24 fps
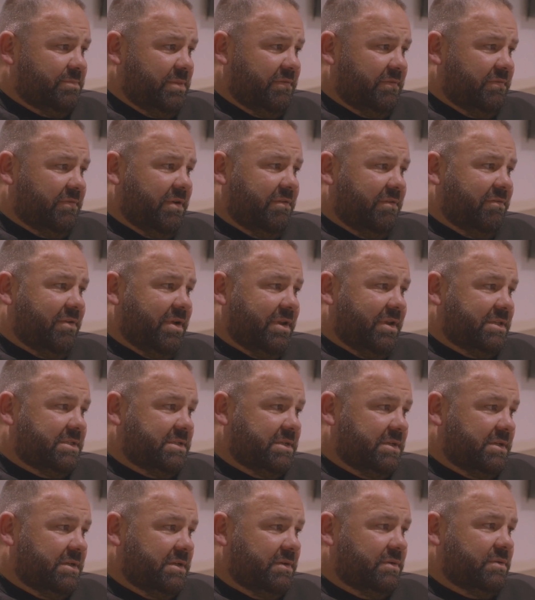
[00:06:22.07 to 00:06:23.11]
but for everyone
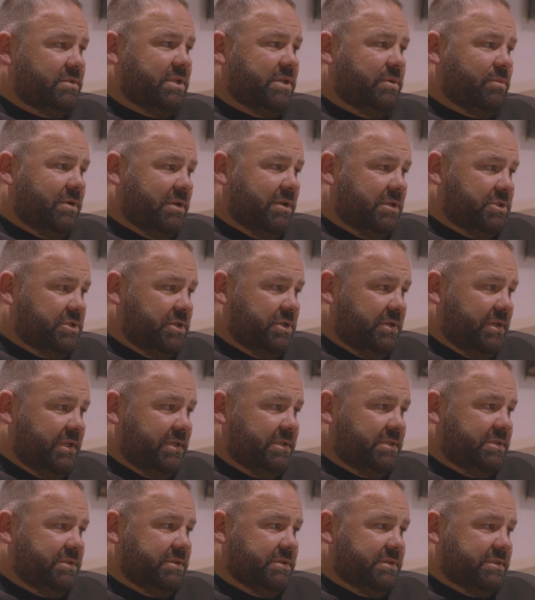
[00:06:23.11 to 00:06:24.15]
to want to tune
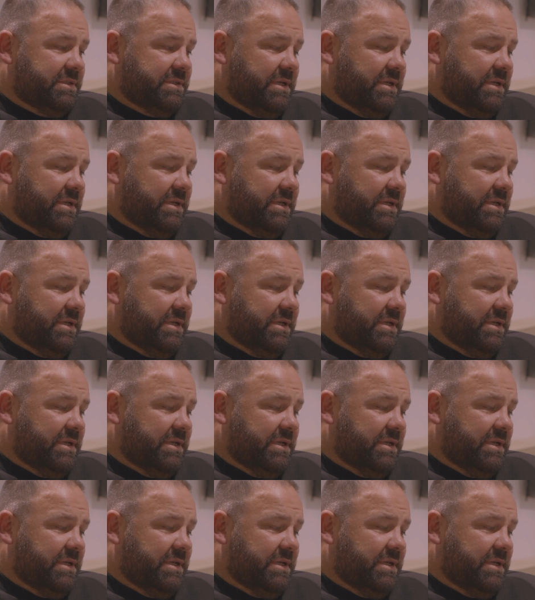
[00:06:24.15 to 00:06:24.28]
into.